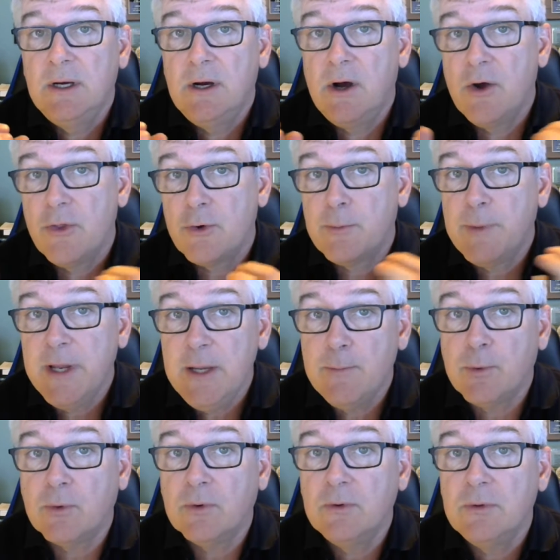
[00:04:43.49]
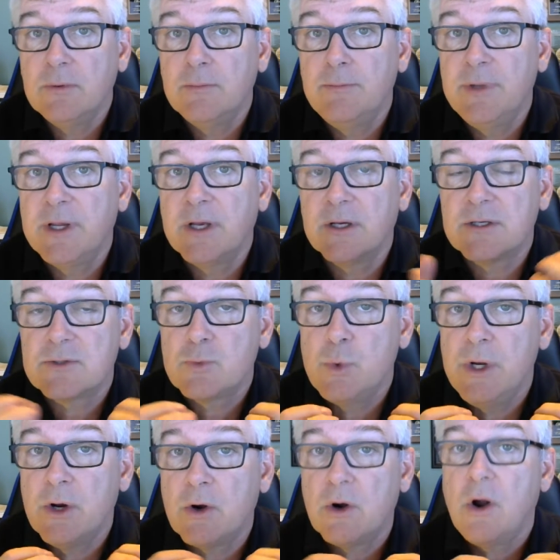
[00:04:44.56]
other people, because
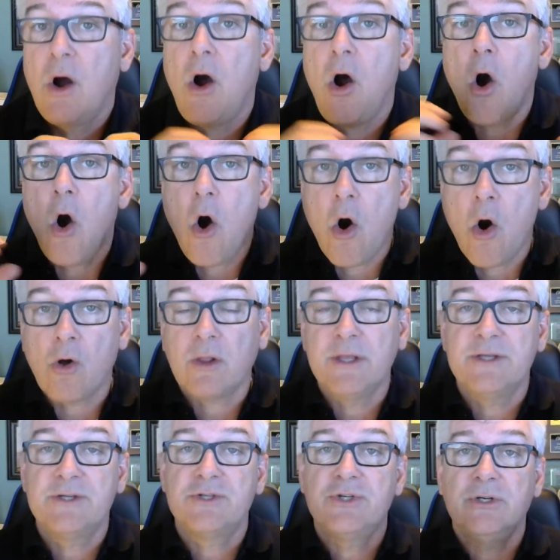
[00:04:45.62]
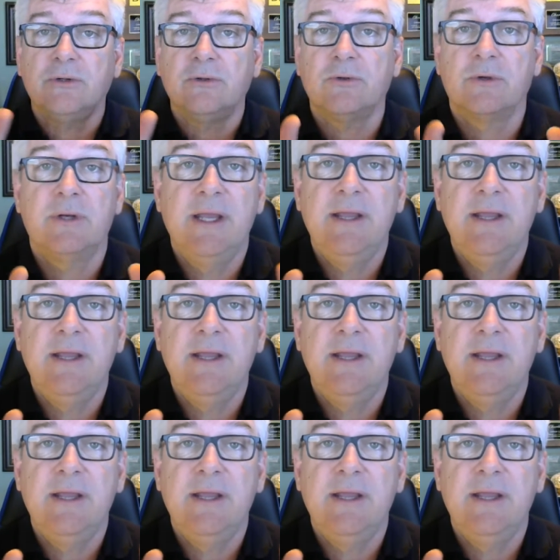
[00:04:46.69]
we are all his children.